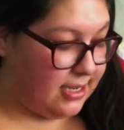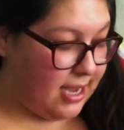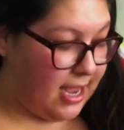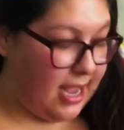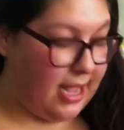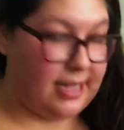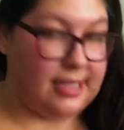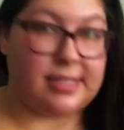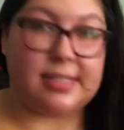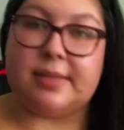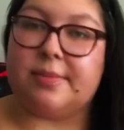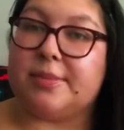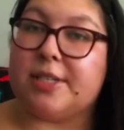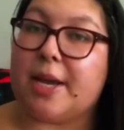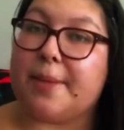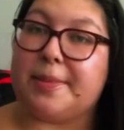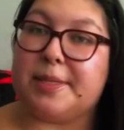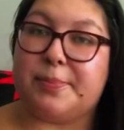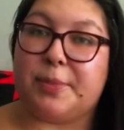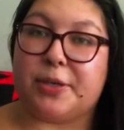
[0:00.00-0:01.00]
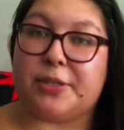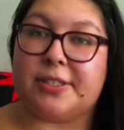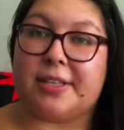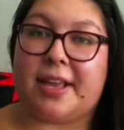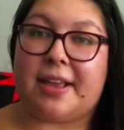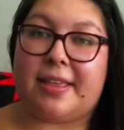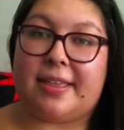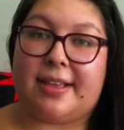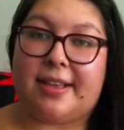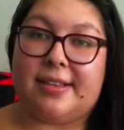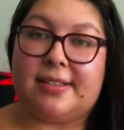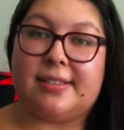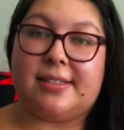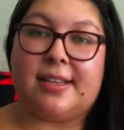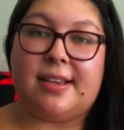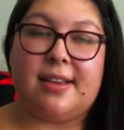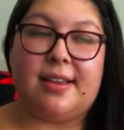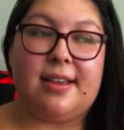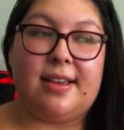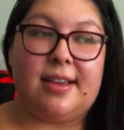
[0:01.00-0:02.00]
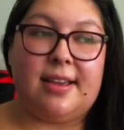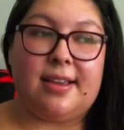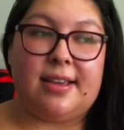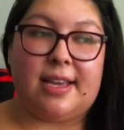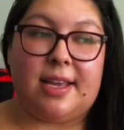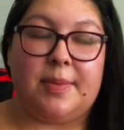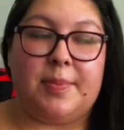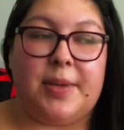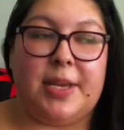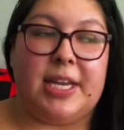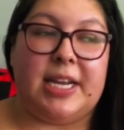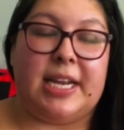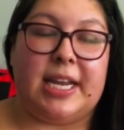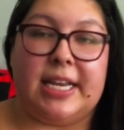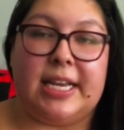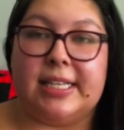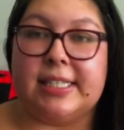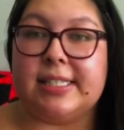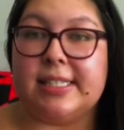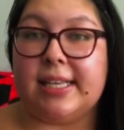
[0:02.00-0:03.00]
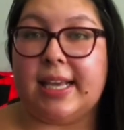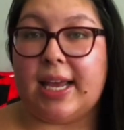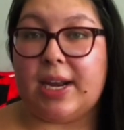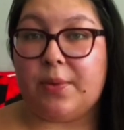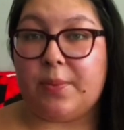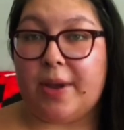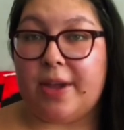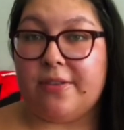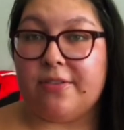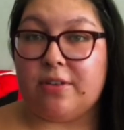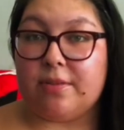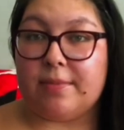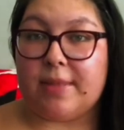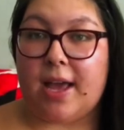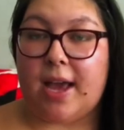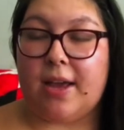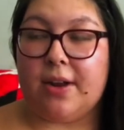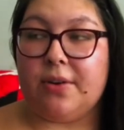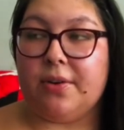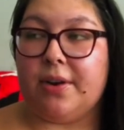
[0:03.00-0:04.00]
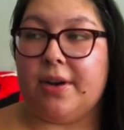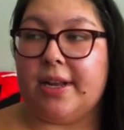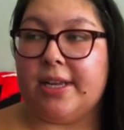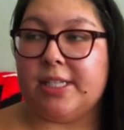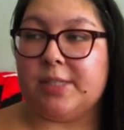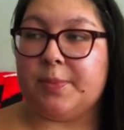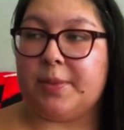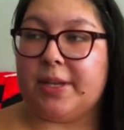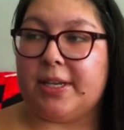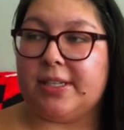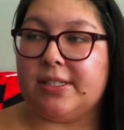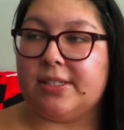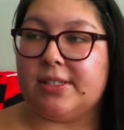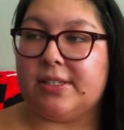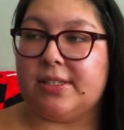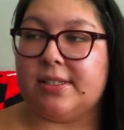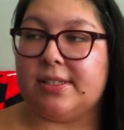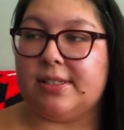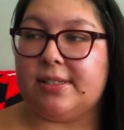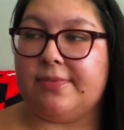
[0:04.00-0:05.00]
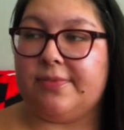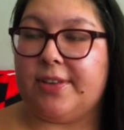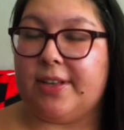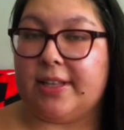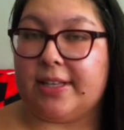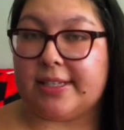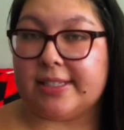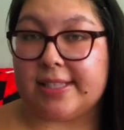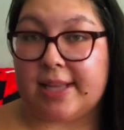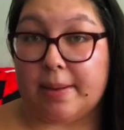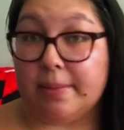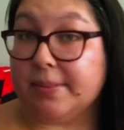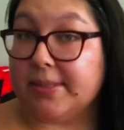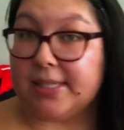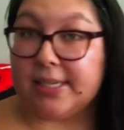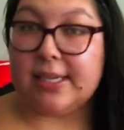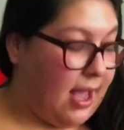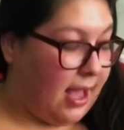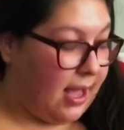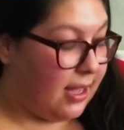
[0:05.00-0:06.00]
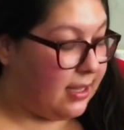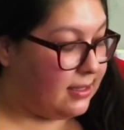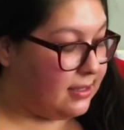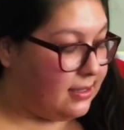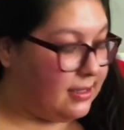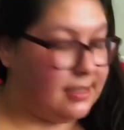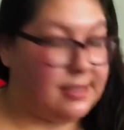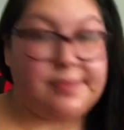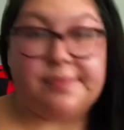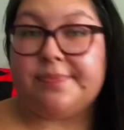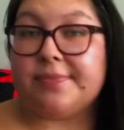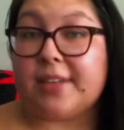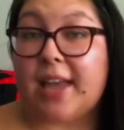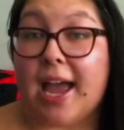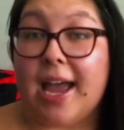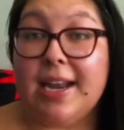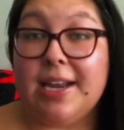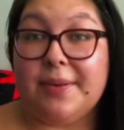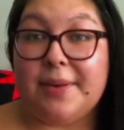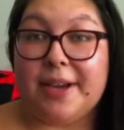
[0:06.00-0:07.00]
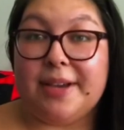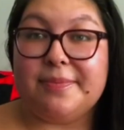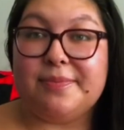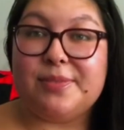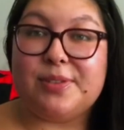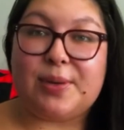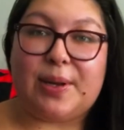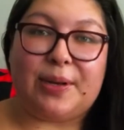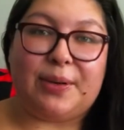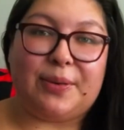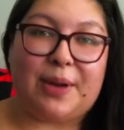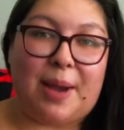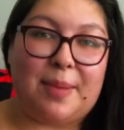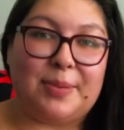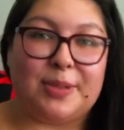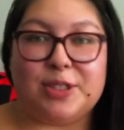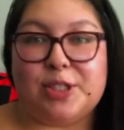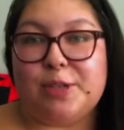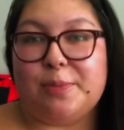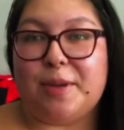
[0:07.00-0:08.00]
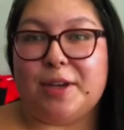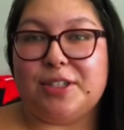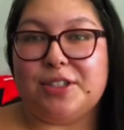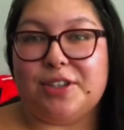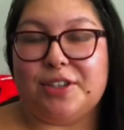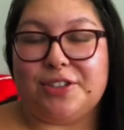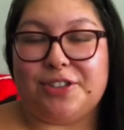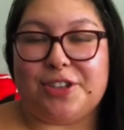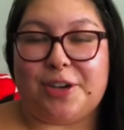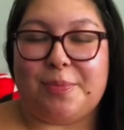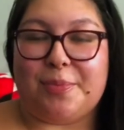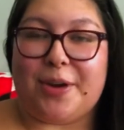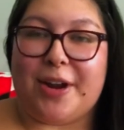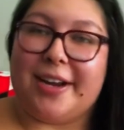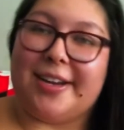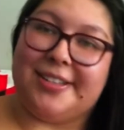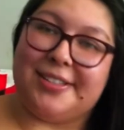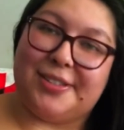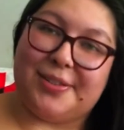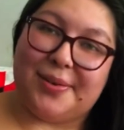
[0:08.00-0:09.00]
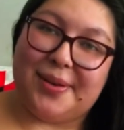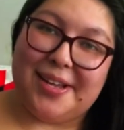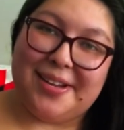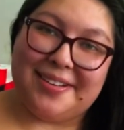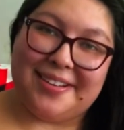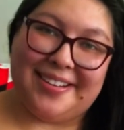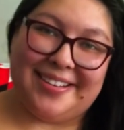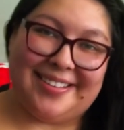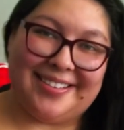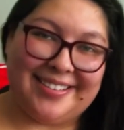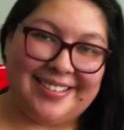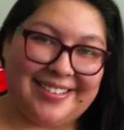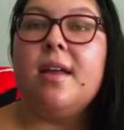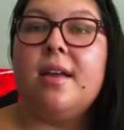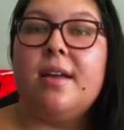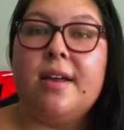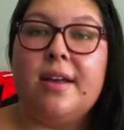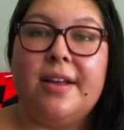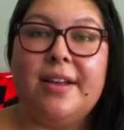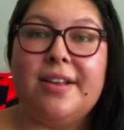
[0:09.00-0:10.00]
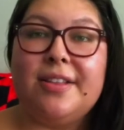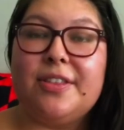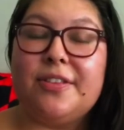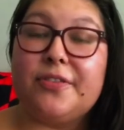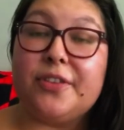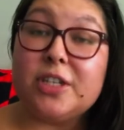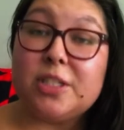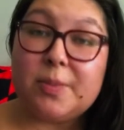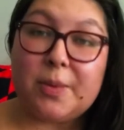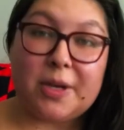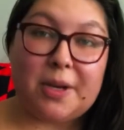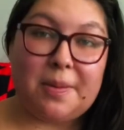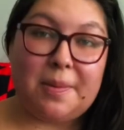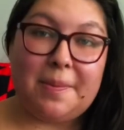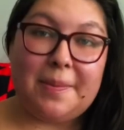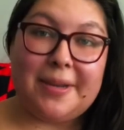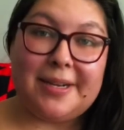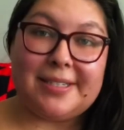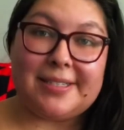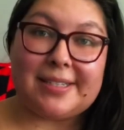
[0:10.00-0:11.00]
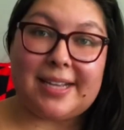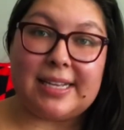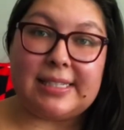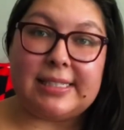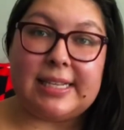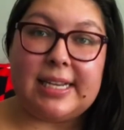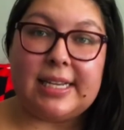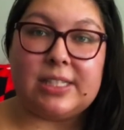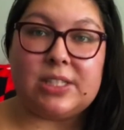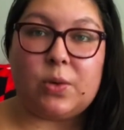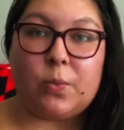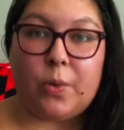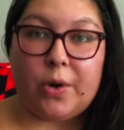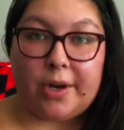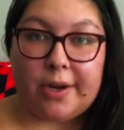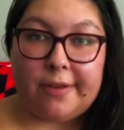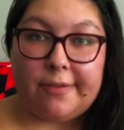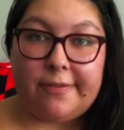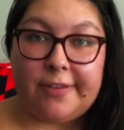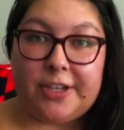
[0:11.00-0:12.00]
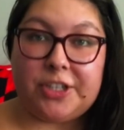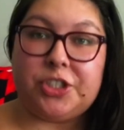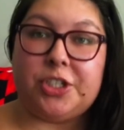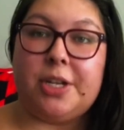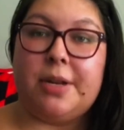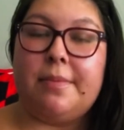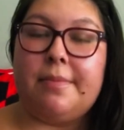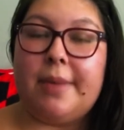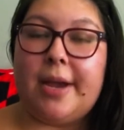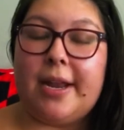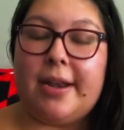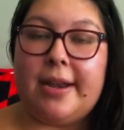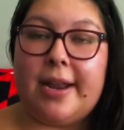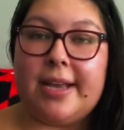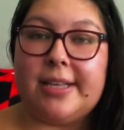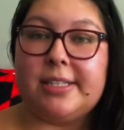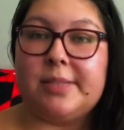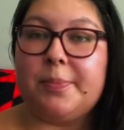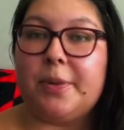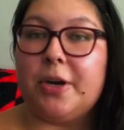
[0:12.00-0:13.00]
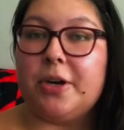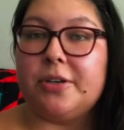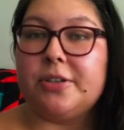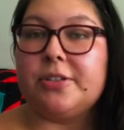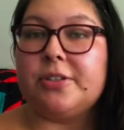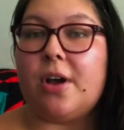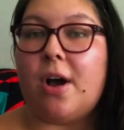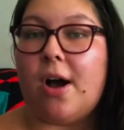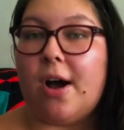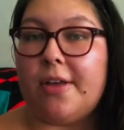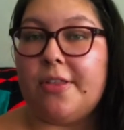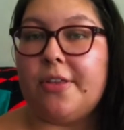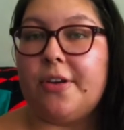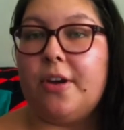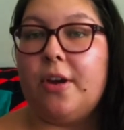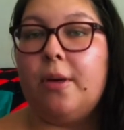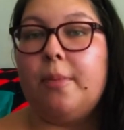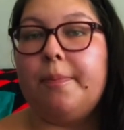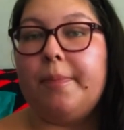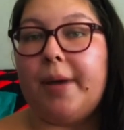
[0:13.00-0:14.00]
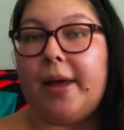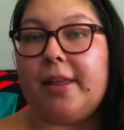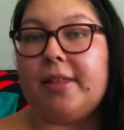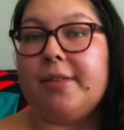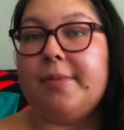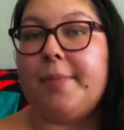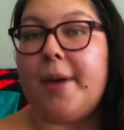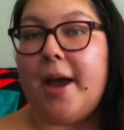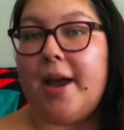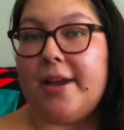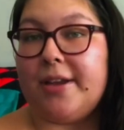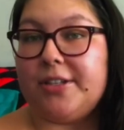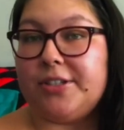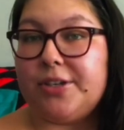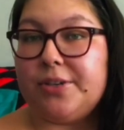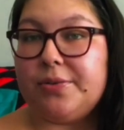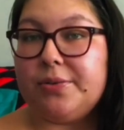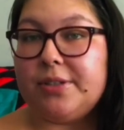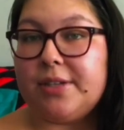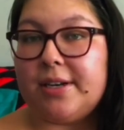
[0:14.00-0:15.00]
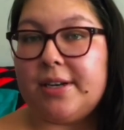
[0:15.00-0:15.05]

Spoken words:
and sometimes books like these can be a nice getaway from that, or a nice place to feel accepted. And anyway, so I don't ramble too much, I'll jump right into it. The first book I'm going to be discussing is a work of fiction by Nez Perce author Beth Piatote,